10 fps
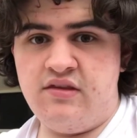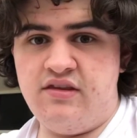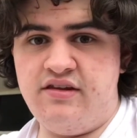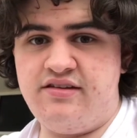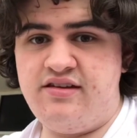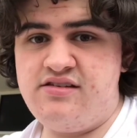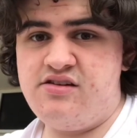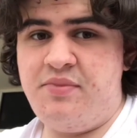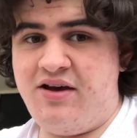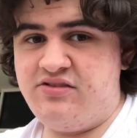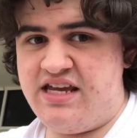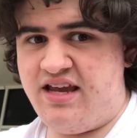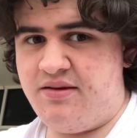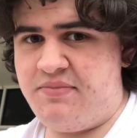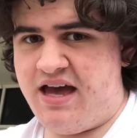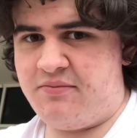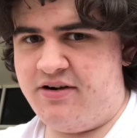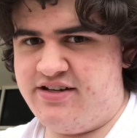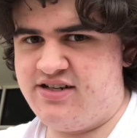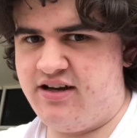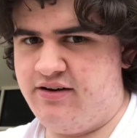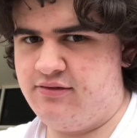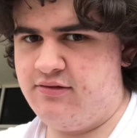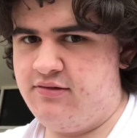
This isn't about taking back my title.